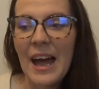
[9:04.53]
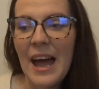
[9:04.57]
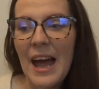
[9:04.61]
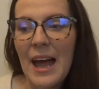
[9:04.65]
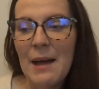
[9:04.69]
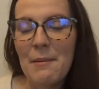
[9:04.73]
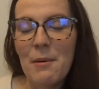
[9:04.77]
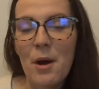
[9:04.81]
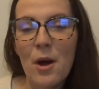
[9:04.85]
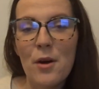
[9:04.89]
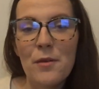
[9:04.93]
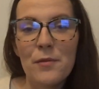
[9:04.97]

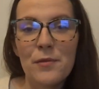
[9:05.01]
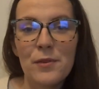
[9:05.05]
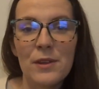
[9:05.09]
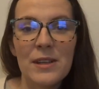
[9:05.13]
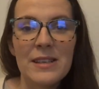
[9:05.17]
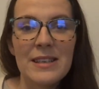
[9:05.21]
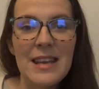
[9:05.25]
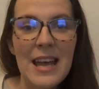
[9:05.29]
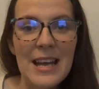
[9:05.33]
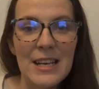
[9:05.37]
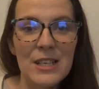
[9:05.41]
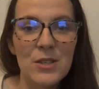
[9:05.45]

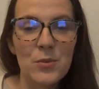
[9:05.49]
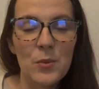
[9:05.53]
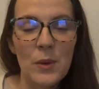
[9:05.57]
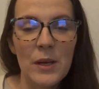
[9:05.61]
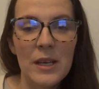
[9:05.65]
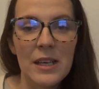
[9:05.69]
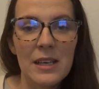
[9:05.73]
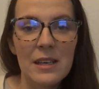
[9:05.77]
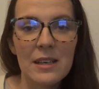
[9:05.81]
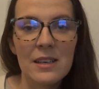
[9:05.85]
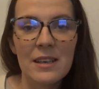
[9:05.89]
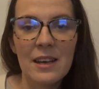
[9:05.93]
Hopefully next
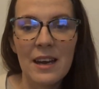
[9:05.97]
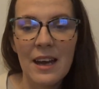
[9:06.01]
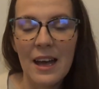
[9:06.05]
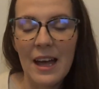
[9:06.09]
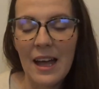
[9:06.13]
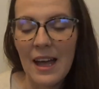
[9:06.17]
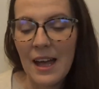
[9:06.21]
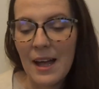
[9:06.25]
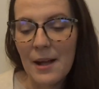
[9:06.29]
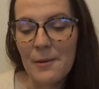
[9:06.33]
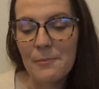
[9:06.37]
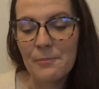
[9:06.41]
week
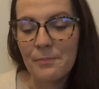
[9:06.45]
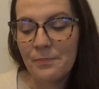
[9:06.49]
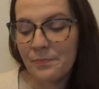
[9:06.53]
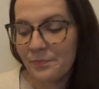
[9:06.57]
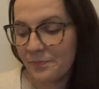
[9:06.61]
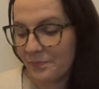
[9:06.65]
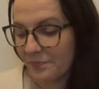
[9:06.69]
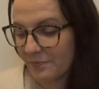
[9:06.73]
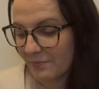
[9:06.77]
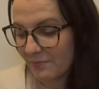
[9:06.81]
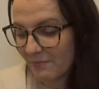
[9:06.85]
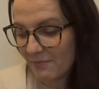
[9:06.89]
I
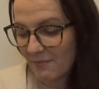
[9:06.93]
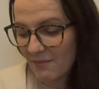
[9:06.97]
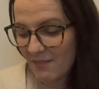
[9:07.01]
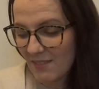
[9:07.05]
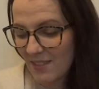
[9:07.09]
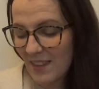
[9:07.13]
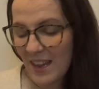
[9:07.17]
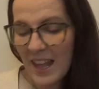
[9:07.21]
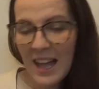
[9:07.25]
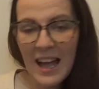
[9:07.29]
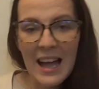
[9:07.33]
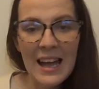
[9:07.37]

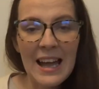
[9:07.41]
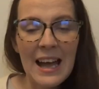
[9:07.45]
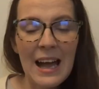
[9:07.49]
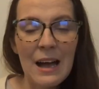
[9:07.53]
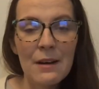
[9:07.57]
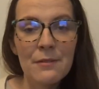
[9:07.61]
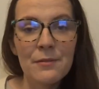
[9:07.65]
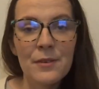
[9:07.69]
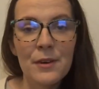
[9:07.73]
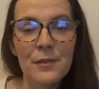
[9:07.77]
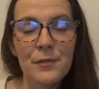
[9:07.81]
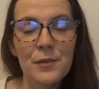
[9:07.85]

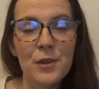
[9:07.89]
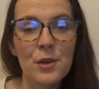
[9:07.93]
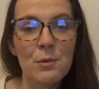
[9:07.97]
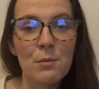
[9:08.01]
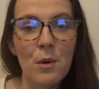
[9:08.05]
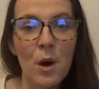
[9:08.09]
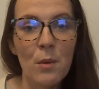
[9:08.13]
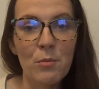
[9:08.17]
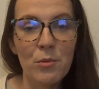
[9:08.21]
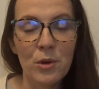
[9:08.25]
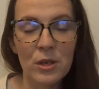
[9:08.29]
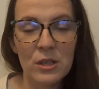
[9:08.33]
have a few
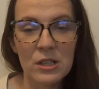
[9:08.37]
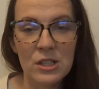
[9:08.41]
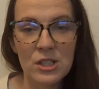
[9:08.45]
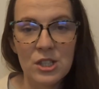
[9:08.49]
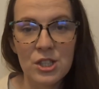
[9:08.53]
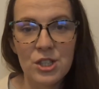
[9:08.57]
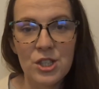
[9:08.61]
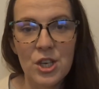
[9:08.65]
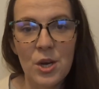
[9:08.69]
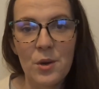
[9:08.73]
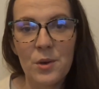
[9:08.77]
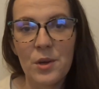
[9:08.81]
more products
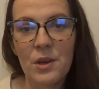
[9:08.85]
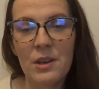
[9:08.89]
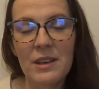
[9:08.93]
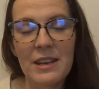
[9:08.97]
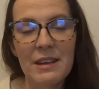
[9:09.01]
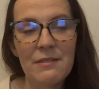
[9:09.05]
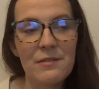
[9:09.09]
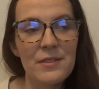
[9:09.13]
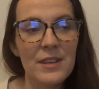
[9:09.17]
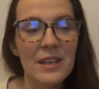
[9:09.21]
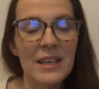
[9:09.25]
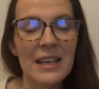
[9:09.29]
to show you
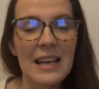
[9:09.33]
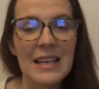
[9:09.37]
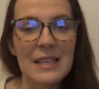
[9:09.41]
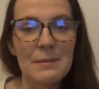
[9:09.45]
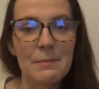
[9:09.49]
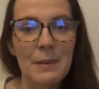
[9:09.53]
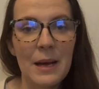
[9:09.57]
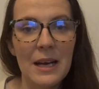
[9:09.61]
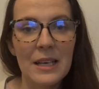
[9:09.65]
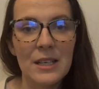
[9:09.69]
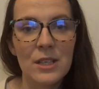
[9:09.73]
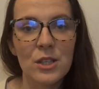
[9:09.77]
and everything
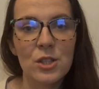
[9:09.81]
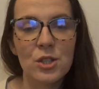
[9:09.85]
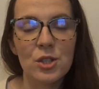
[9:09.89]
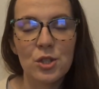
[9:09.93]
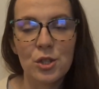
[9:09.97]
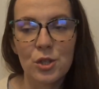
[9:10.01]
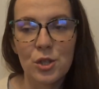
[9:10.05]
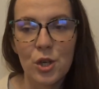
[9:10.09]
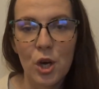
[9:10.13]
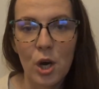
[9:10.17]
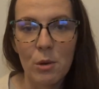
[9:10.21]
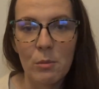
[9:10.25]
gets back
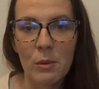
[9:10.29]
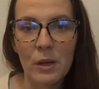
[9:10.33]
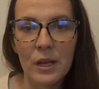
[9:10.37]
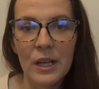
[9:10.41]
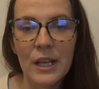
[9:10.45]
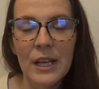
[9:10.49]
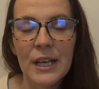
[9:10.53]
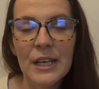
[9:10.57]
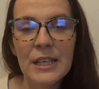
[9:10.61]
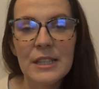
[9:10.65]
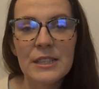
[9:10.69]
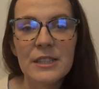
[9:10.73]
to
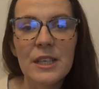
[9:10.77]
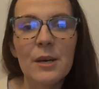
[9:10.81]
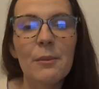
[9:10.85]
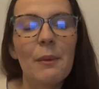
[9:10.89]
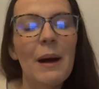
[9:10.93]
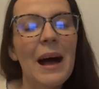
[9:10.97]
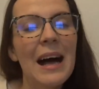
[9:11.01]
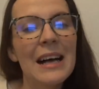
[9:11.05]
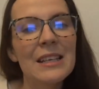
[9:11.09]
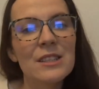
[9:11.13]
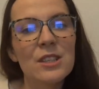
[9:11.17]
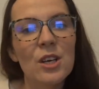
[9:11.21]
normal.
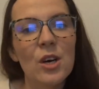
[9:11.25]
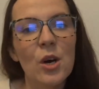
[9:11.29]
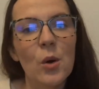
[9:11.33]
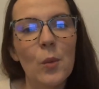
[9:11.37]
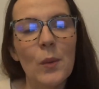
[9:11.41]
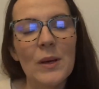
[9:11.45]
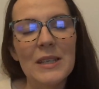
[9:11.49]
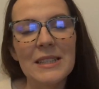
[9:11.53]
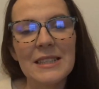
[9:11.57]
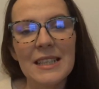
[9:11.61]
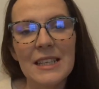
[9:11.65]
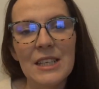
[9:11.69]
So as
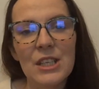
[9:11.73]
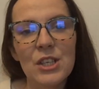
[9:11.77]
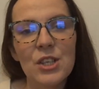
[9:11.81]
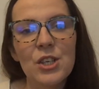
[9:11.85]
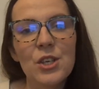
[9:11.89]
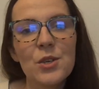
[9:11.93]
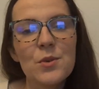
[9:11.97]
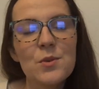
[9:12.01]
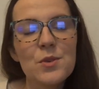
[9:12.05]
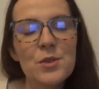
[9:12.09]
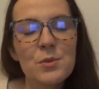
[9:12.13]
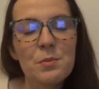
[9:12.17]
always, sending
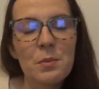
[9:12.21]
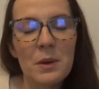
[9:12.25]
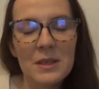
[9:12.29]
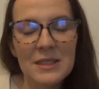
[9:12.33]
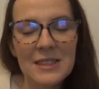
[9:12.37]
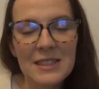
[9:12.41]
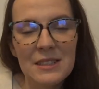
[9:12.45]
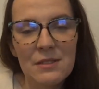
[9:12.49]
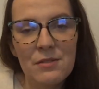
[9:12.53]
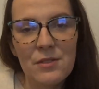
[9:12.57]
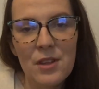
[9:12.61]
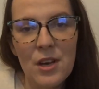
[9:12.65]
huge
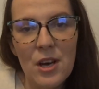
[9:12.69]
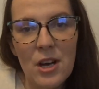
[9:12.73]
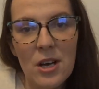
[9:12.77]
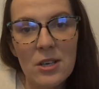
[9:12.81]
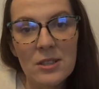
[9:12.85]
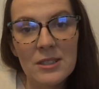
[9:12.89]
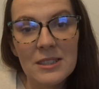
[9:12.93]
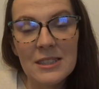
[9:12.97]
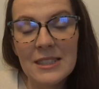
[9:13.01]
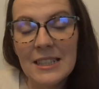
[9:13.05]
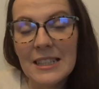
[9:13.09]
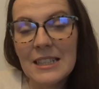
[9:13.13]
positive
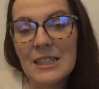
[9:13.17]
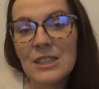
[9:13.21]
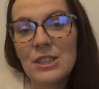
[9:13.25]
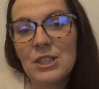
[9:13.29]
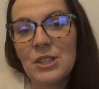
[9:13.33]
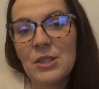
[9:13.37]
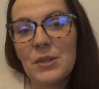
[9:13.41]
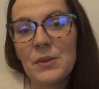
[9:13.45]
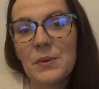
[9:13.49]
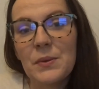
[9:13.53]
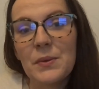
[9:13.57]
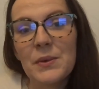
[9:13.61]
thoughts. See you
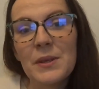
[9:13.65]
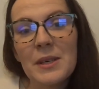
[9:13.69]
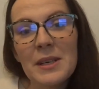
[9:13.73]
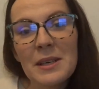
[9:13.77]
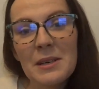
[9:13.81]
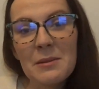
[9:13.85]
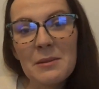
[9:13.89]
soon.